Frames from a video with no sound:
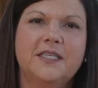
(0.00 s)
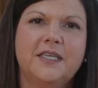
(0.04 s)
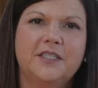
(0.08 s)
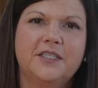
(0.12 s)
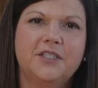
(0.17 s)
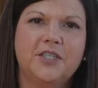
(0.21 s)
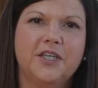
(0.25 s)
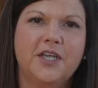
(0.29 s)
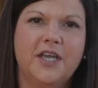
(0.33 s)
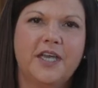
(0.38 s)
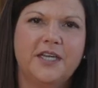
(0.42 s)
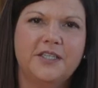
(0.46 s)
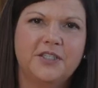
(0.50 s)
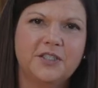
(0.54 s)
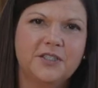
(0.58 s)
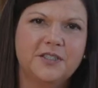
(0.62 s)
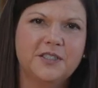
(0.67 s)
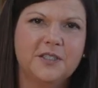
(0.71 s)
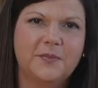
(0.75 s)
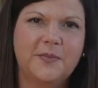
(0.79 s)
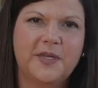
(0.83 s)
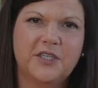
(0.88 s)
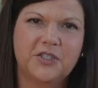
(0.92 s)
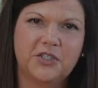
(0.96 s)
and education
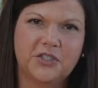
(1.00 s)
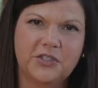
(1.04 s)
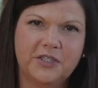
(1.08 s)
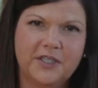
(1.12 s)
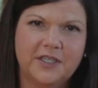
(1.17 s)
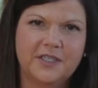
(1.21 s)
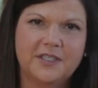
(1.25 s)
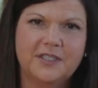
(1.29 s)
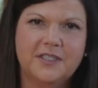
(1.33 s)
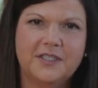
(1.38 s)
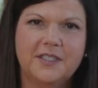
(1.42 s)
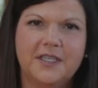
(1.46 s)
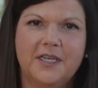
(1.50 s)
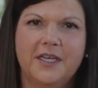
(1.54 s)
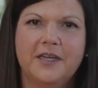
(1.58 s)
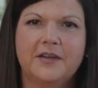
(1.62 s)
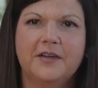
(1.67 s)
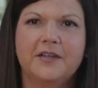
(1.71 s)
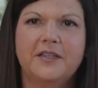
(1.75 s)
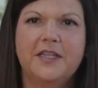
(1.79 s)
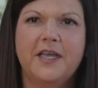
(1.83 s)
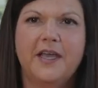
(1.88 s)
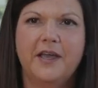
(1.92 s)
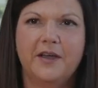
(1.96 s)
specialist here
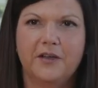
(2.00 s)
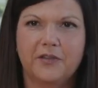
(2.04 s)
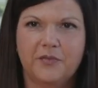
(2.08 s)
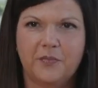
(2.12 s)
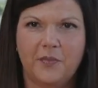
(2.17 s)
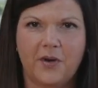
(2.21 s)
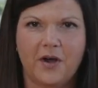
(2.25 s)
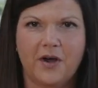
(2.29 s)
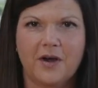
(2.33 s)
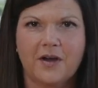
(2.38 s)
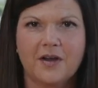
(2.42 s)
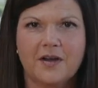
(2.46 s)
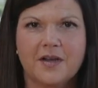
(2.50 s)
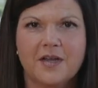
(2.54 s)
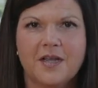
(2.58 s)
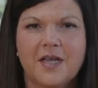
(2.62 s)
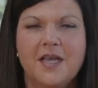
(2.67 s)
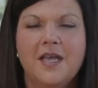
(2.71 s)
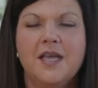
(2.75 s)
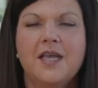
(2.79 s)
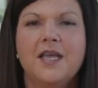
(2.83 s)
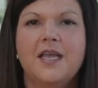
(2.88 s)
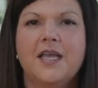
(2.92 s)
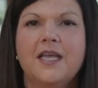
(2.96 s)
at the Health Park,
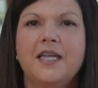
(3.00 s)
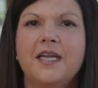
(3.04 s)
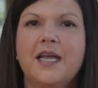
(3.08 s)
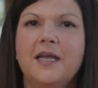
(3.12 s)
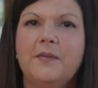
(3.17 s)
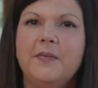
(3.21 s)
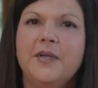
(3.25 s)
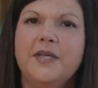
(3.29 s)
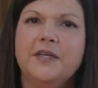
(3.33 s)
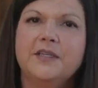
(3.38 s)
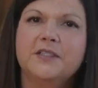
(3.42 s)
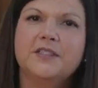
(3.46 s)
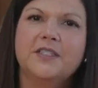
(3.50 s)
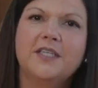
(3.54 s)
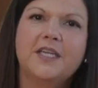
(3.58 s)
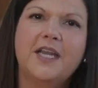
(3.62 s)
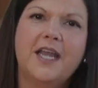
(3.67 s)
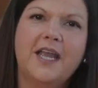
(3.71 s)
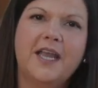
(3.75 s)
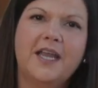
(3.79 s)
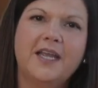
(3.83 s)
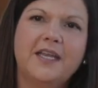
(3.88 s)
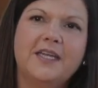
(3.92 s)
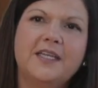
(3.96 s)
and I'm here
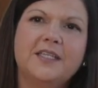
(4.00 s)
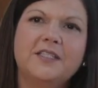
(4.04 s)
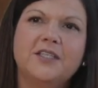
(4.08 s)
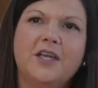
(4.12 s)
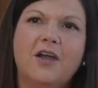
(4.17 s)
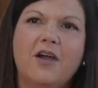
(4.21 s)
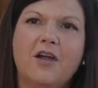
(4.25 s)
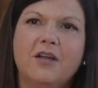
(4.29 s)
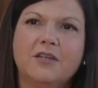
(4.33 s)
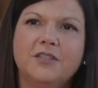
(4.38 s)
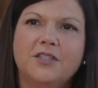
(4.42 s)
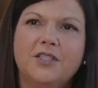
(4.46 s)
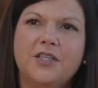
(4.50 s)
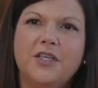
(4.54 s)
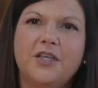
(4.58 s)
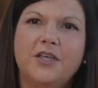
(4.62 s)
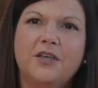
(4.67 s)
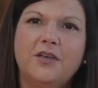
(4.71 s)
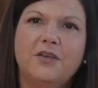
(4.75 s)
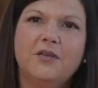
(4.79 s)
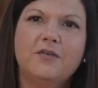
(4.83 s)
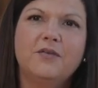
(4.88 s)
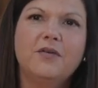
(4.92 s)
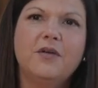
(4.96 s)
today to talk to
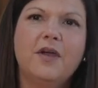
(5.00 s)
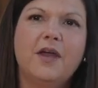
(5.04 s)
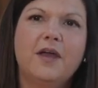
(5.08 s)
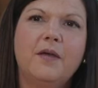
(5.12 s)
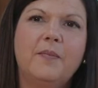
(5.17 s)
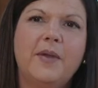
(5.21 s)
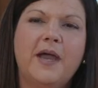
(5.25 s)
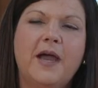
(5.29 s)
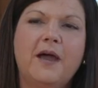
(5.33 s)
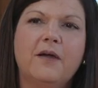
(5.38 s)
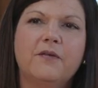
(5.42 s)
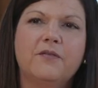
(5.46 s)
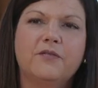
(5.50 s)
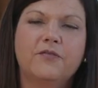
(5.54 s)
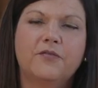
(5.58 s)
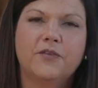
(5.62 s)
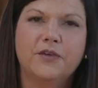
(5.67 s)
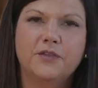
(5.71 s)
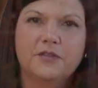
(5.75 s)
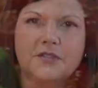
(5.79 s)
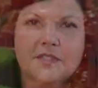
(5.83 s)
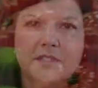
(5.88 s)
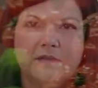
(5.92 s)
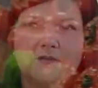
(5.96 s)
you about fruits